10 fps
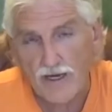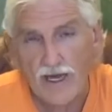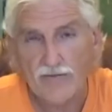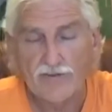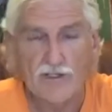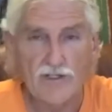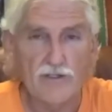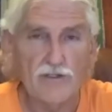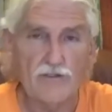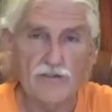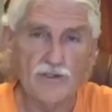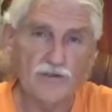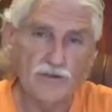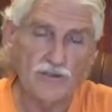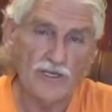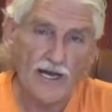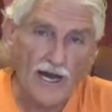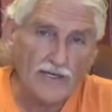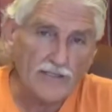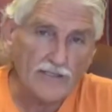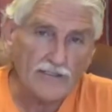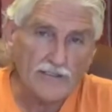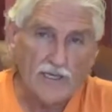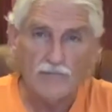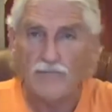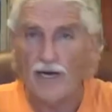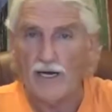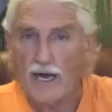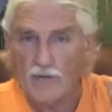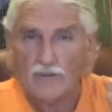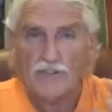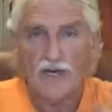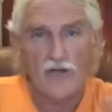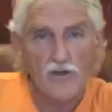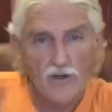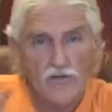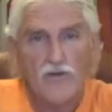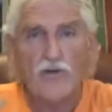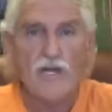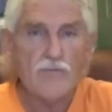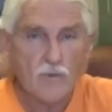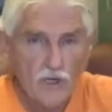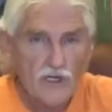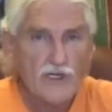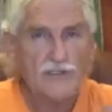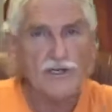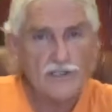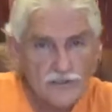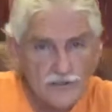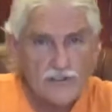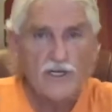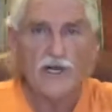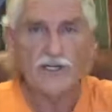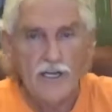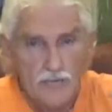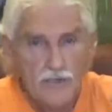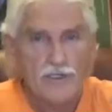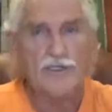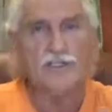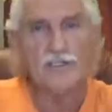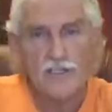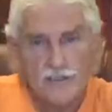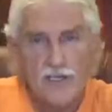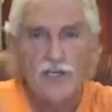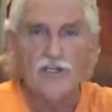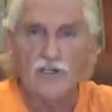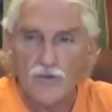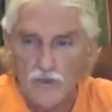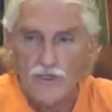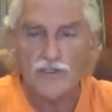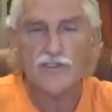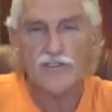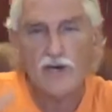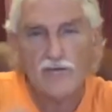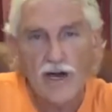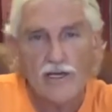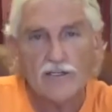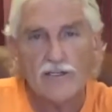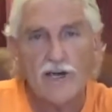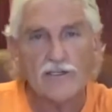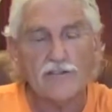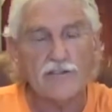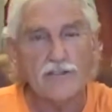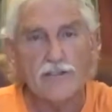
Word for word: might have to do to get out of this. But I will tell you, if you keep working this and keep working this, you'll work yourself out of that.